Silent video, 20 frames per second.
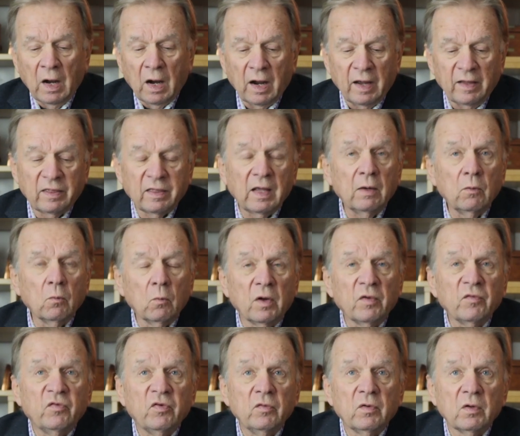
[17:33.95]
I then
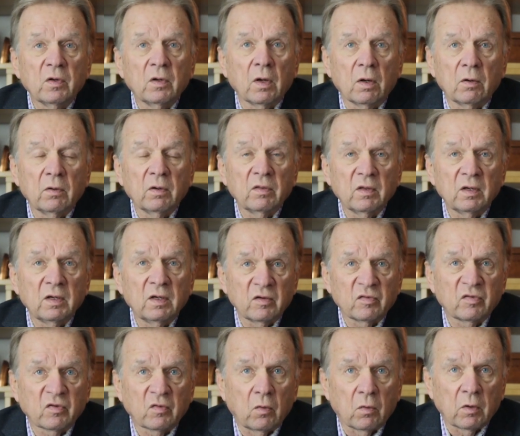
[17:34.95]
want you to go to the
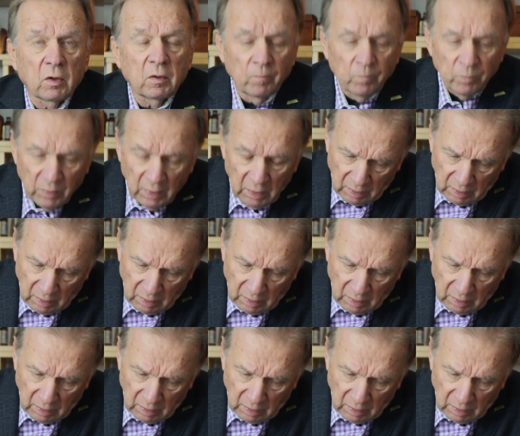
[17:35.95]
Discord,